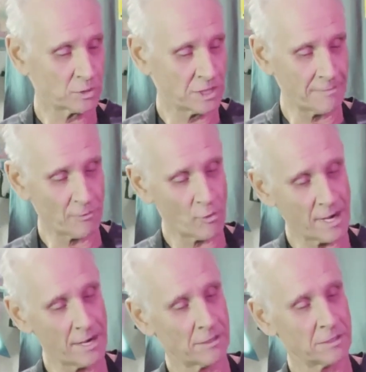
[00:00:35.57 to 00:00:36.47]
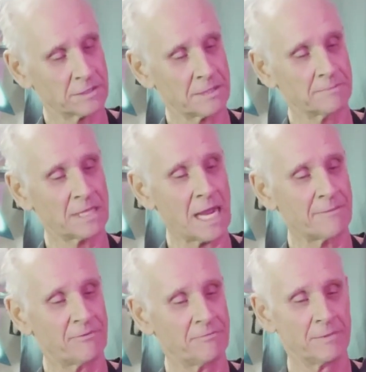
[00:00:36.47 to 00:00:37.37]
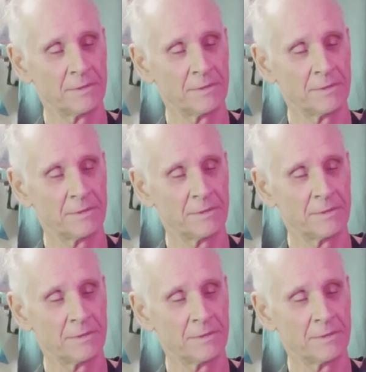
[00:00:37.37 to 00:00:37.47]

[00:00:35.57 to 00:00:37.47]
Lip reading: Tupperware or some type of